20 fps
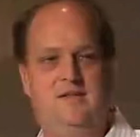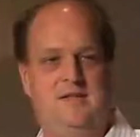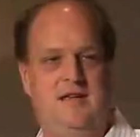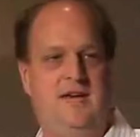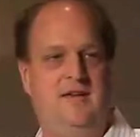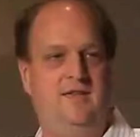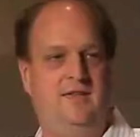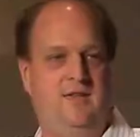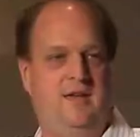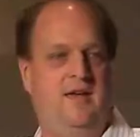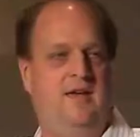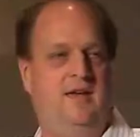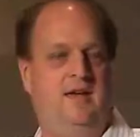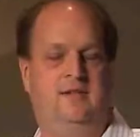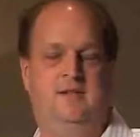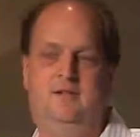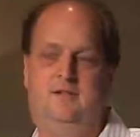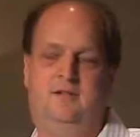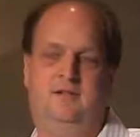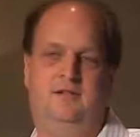second thing
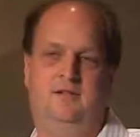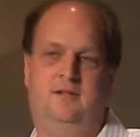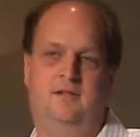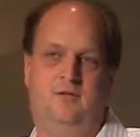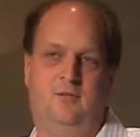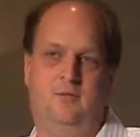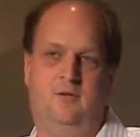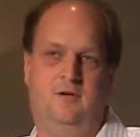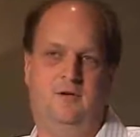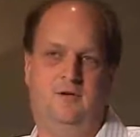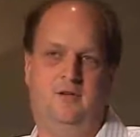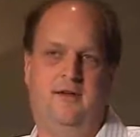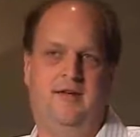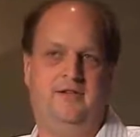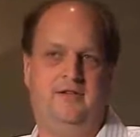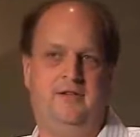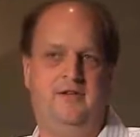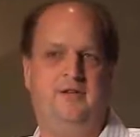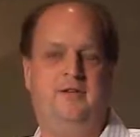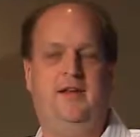is it's this
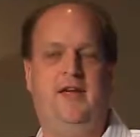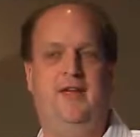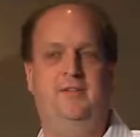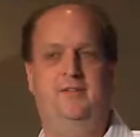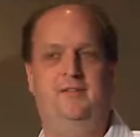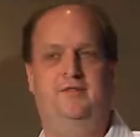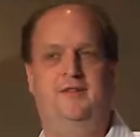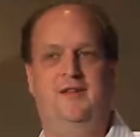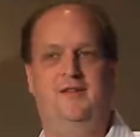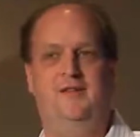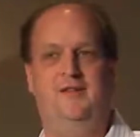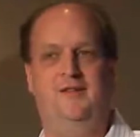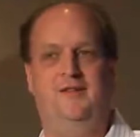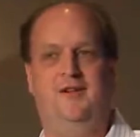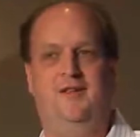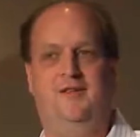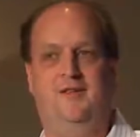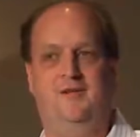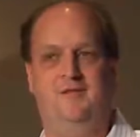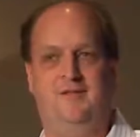world-class entertainment venue, you
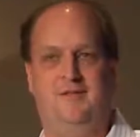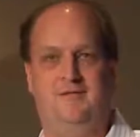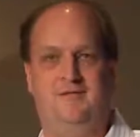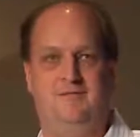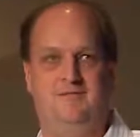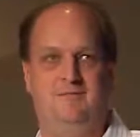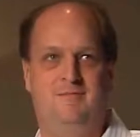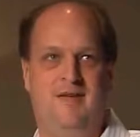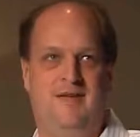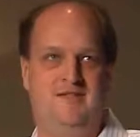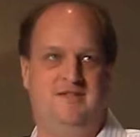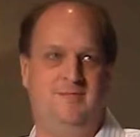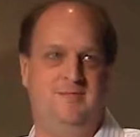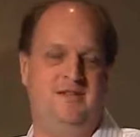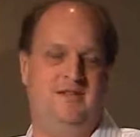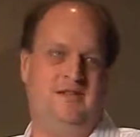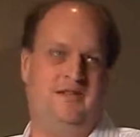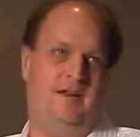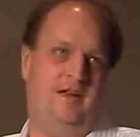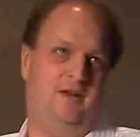know, that, that, meant to
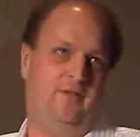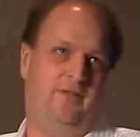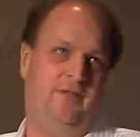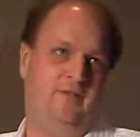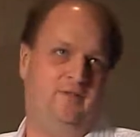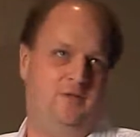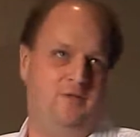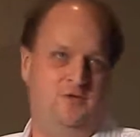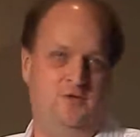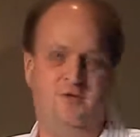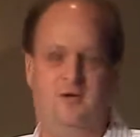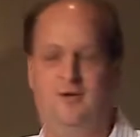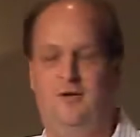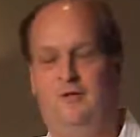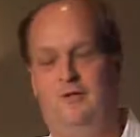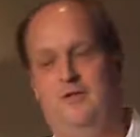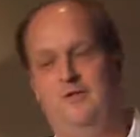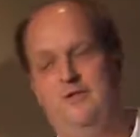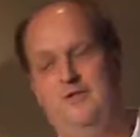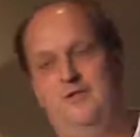be styled after New
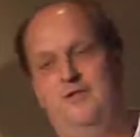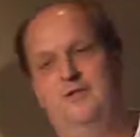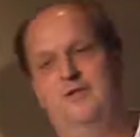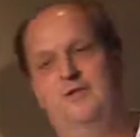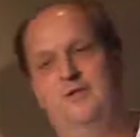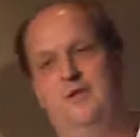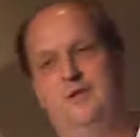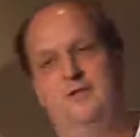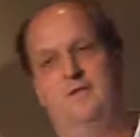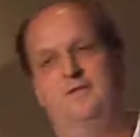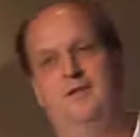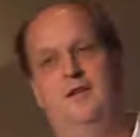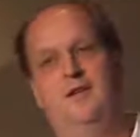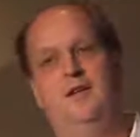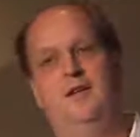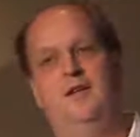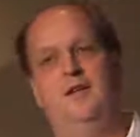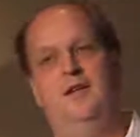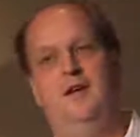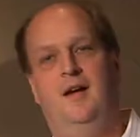Orleans sort of
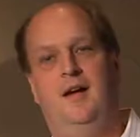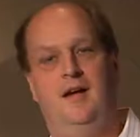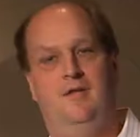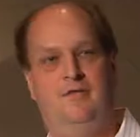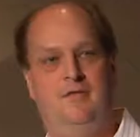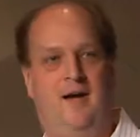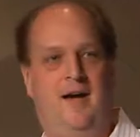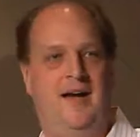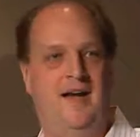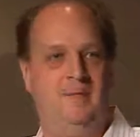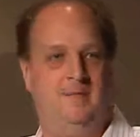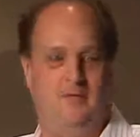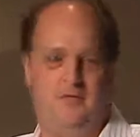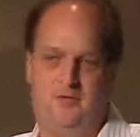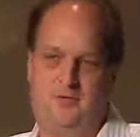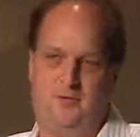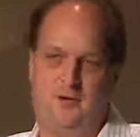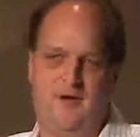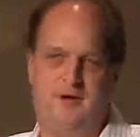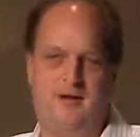uh, vibe with
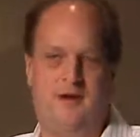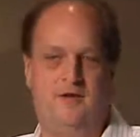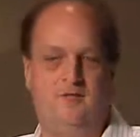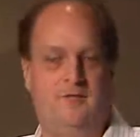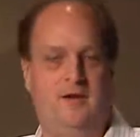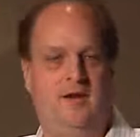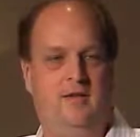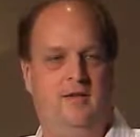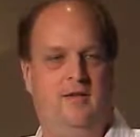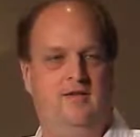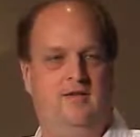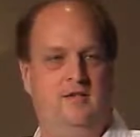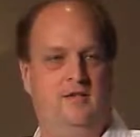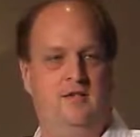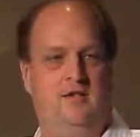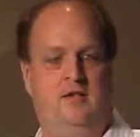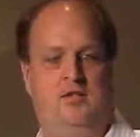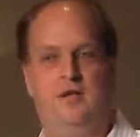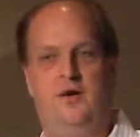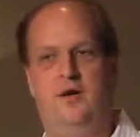the wrought iron railings. And
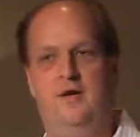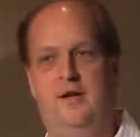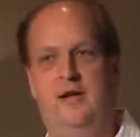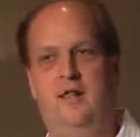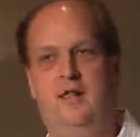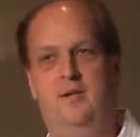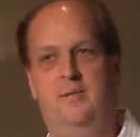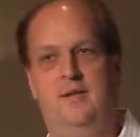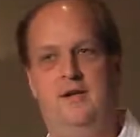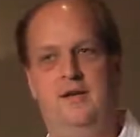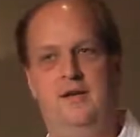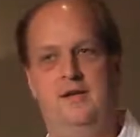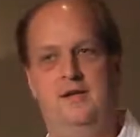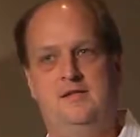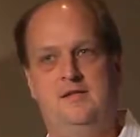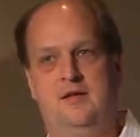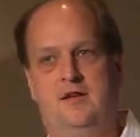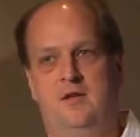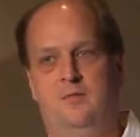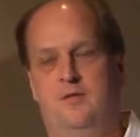then the third element
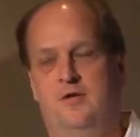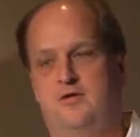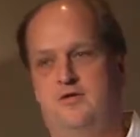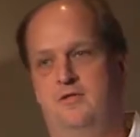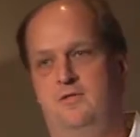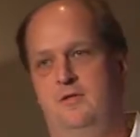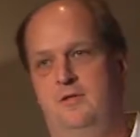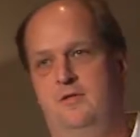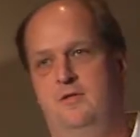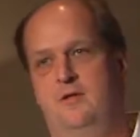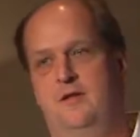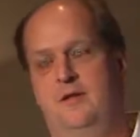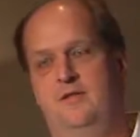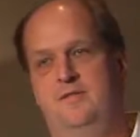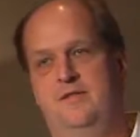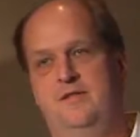is the commercial recording